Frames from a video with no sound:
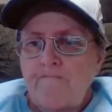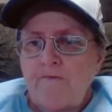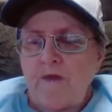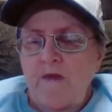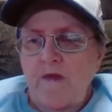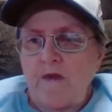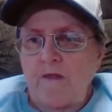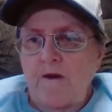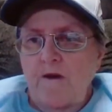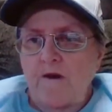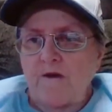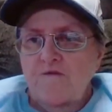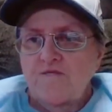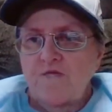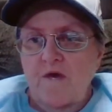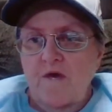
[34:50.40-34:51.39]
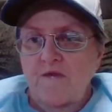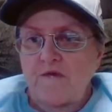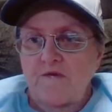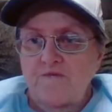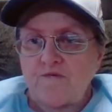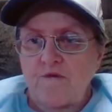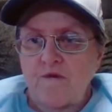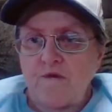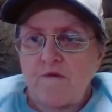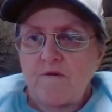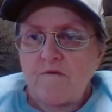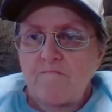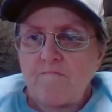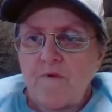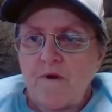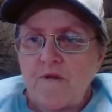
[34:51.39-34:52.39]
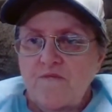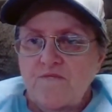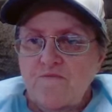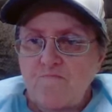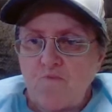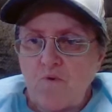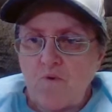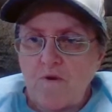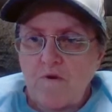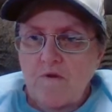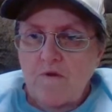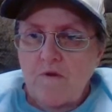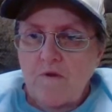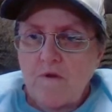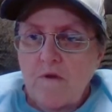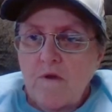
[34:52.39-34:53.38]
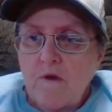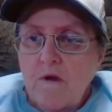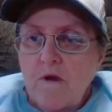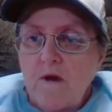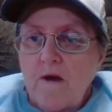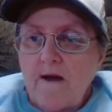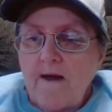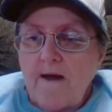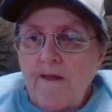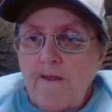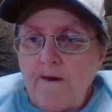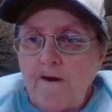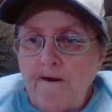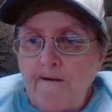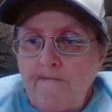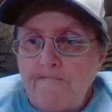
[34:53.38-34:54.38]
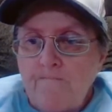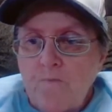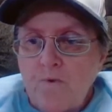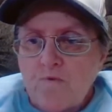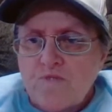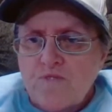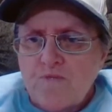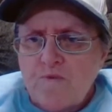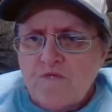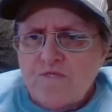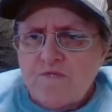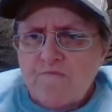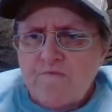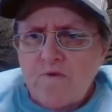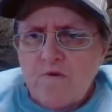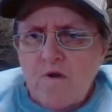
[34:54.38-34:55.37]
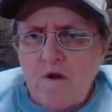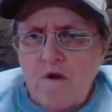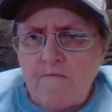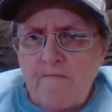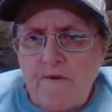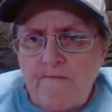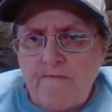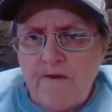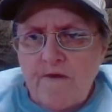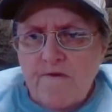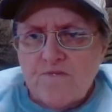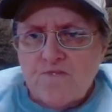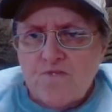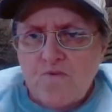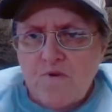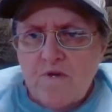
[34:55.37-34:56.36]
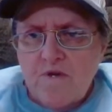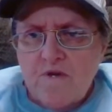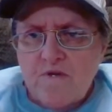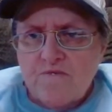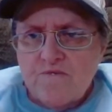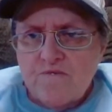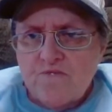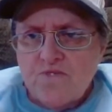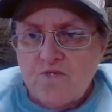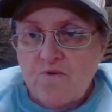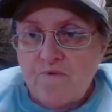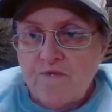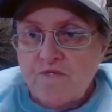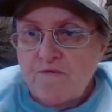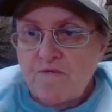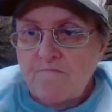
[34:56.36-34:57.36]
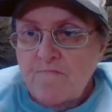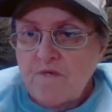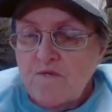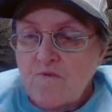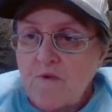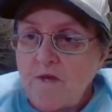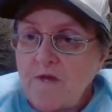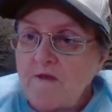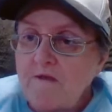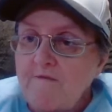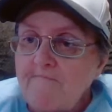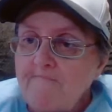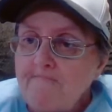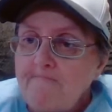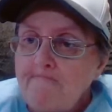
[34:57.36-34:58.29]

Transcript: And it's not easy, but it's important. And what was the rest of your comment there? Sorry, because there's so much in between.